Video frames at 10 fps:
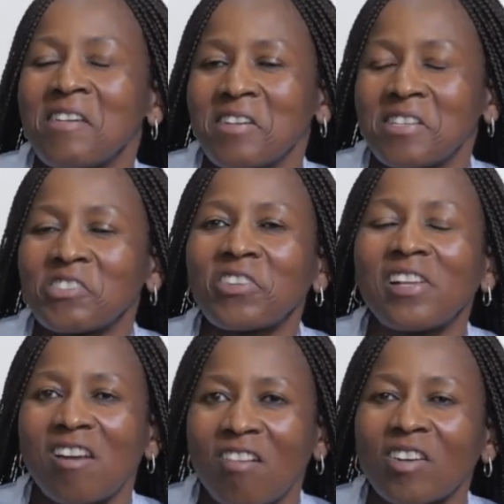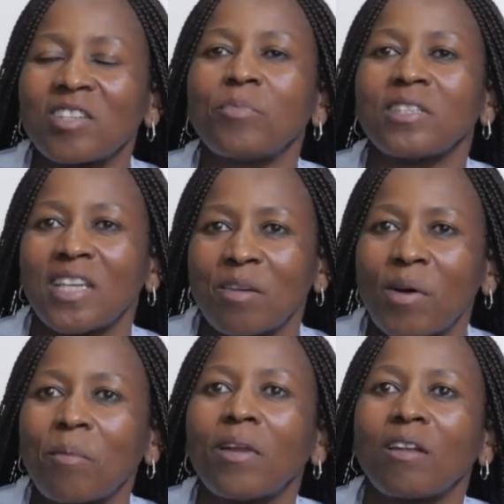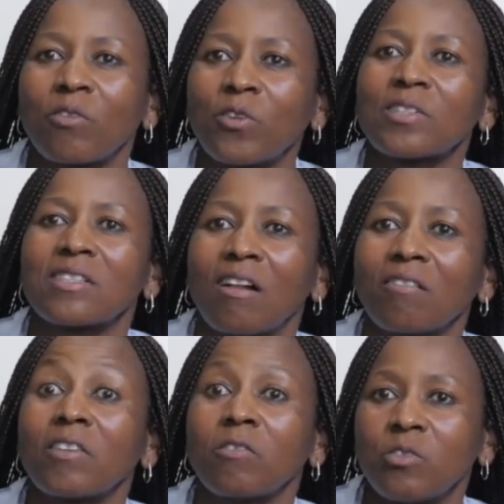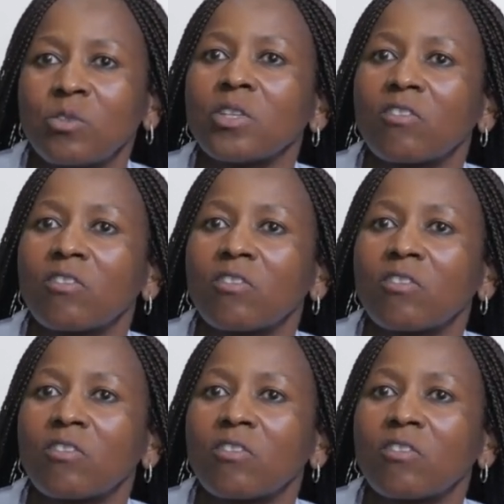And it's really around building a pipeline for yourself if you do it